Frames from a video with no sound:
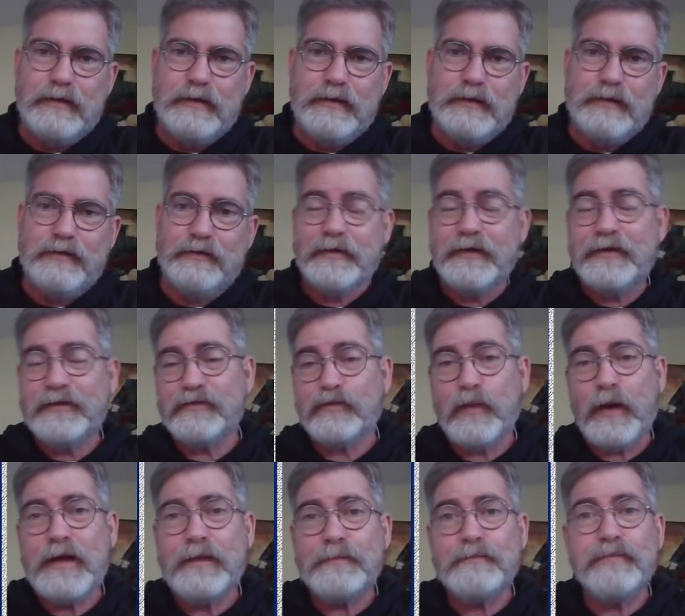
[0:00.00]
And the reason
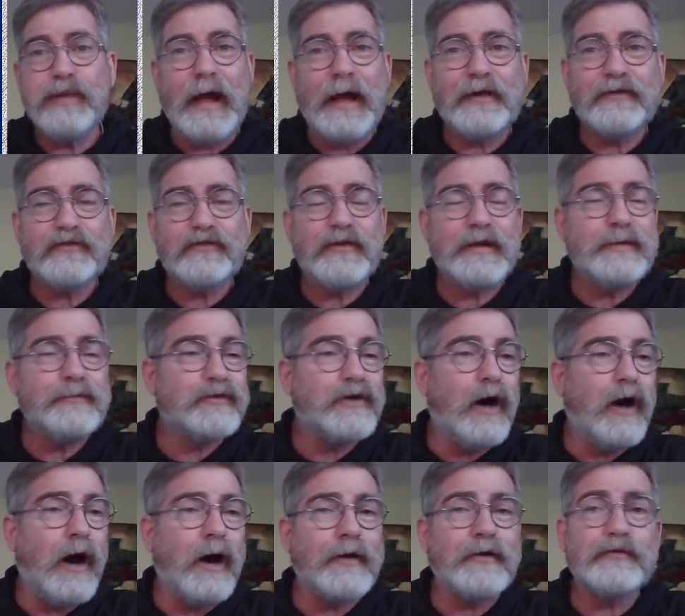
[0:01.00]
why he blasphemes
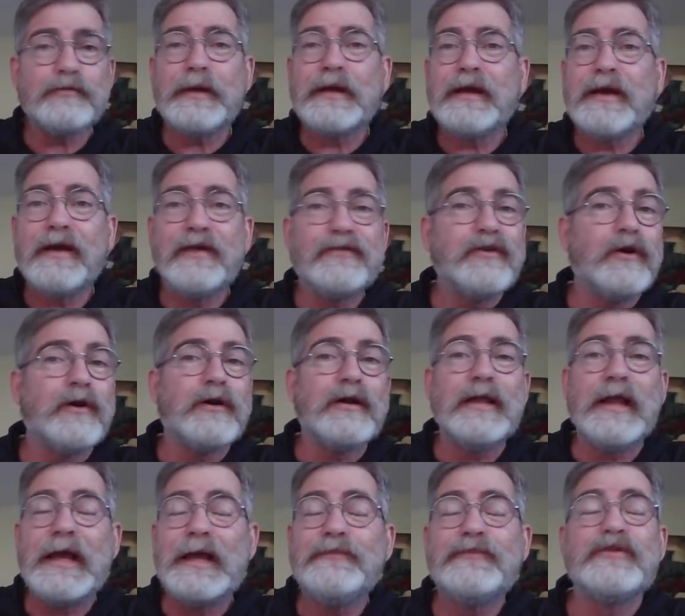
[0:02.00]
God is because he'll
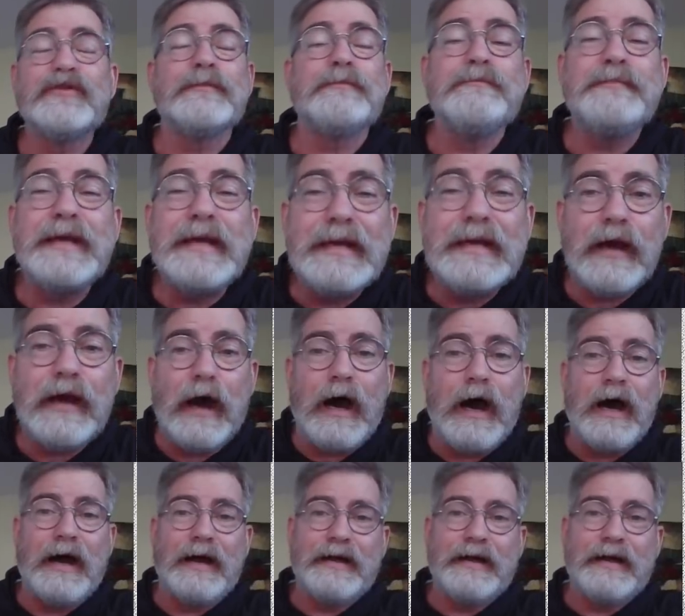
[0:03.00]
claim to be God.